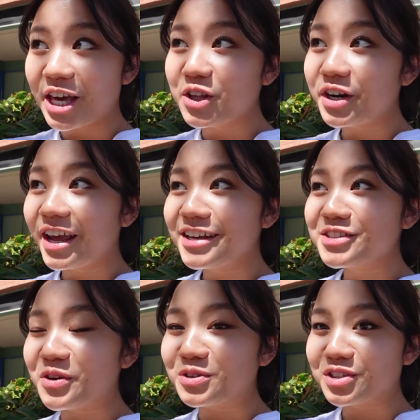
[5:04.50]
the other day,
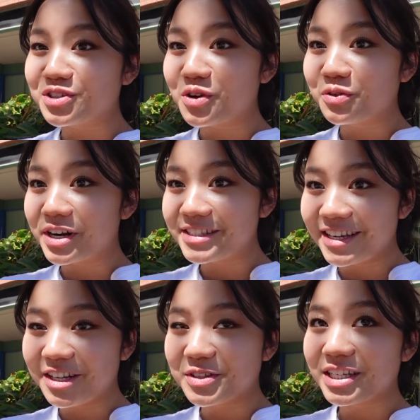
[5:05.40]
so it was just so
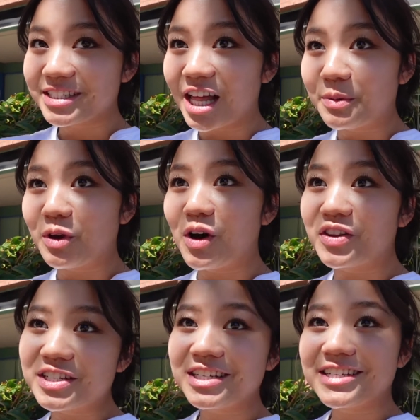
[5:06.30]
crazy. And he was like telling me all
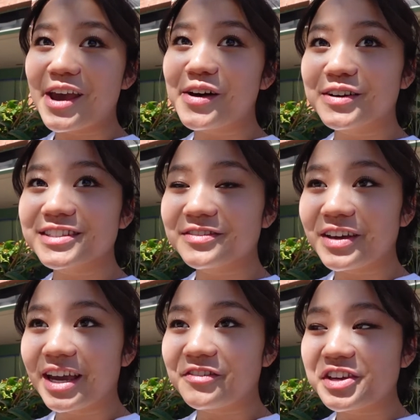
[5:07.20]
the details of
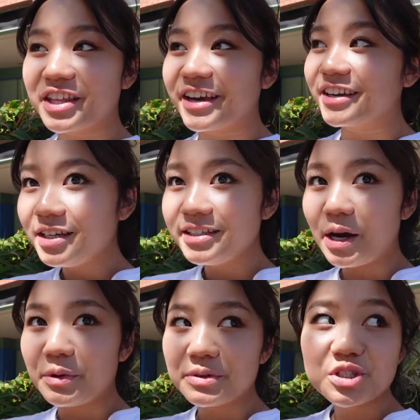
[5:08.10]
like everything.
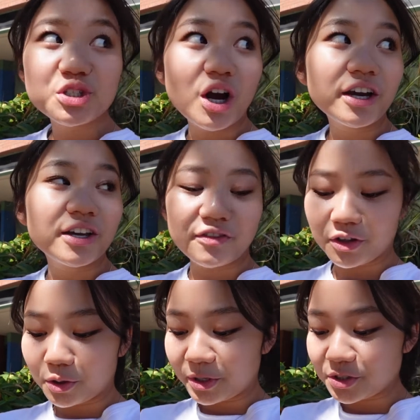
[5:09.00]
Yeah, we were just talking for a
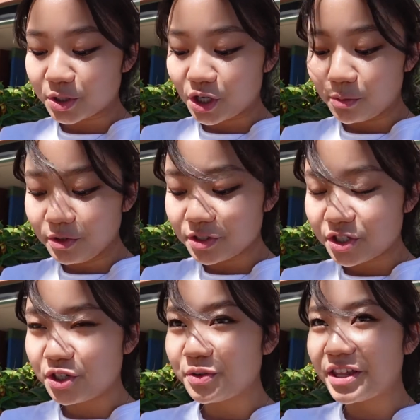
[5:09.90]
little bit, so it's almost
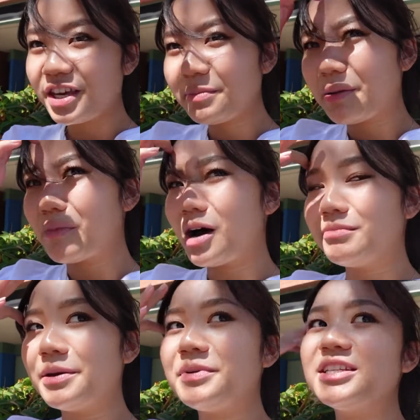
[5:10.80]
2. I think my mom
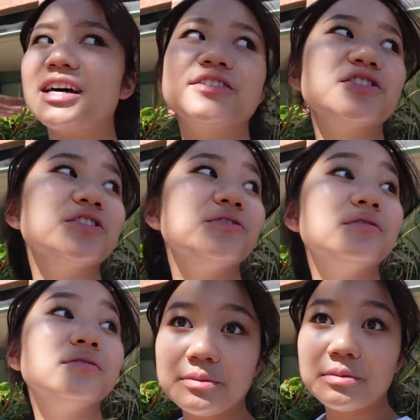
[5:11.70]
might be done
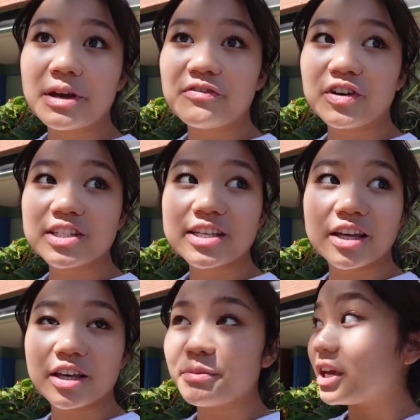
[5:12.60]
soon. My foot is
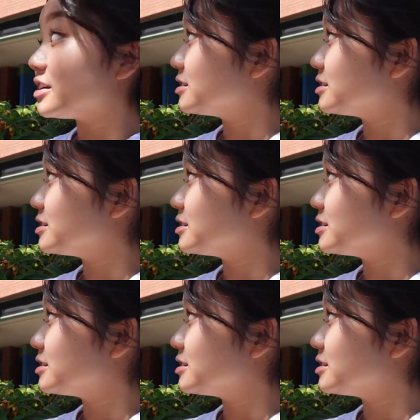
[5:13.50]
killing me.